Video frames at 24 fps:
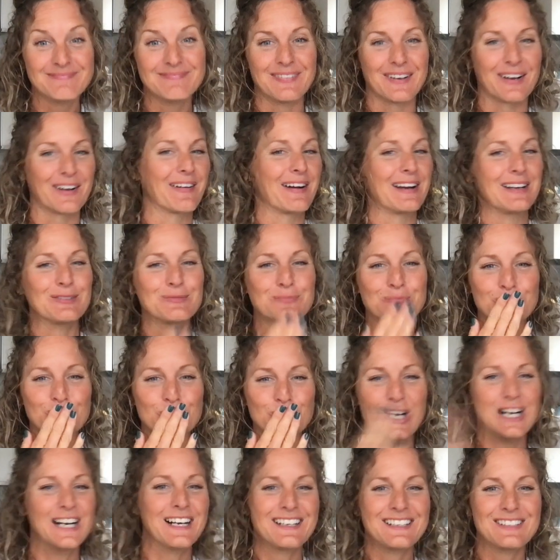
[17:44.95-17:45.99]
All right.
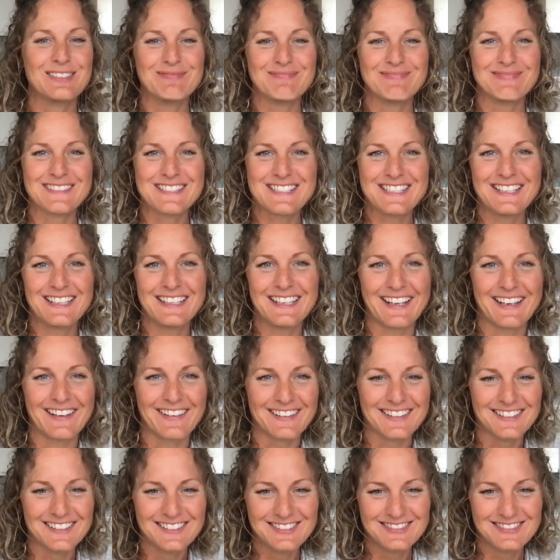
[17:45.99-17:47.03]
Mwah. See you later.